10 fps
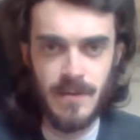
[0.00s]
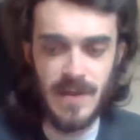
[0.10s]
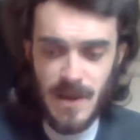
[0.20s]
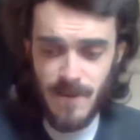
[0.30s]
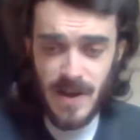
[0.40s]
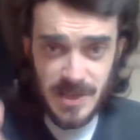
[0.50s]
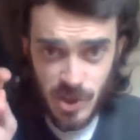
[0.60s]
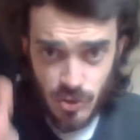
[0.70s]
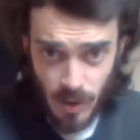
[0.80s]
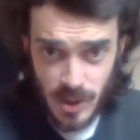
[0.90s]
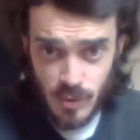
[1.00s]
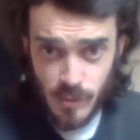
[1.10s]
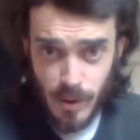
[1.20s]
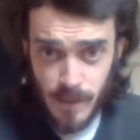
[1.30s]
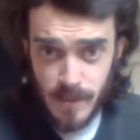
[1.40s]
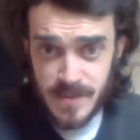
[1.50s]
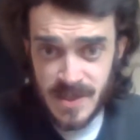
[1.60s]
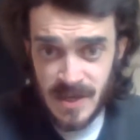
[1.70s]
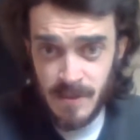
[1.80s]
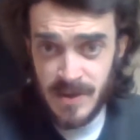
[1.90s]
The FA has structural problems
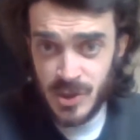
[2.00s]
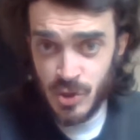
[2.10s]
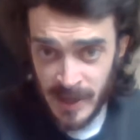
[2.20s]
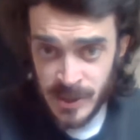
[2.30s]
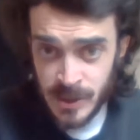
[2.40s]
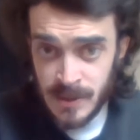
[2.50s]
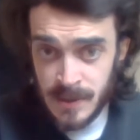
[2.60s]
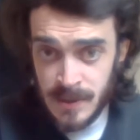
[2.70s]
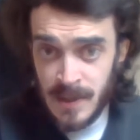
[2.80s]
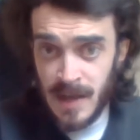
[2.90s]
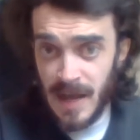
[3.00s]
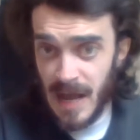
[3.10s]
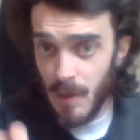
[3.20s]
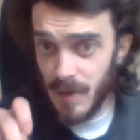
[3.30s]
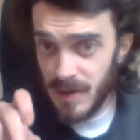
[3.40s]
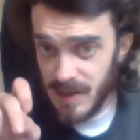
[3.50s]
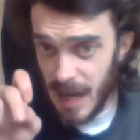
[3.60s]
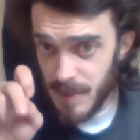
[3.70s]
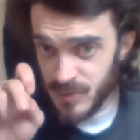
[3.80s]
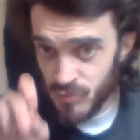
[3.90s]
in administration and how the
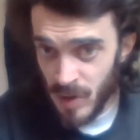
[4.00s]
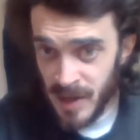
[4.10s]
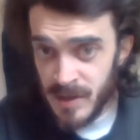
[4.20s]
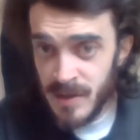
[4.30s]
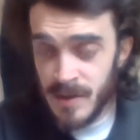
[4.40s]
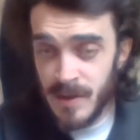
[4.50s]
game is run.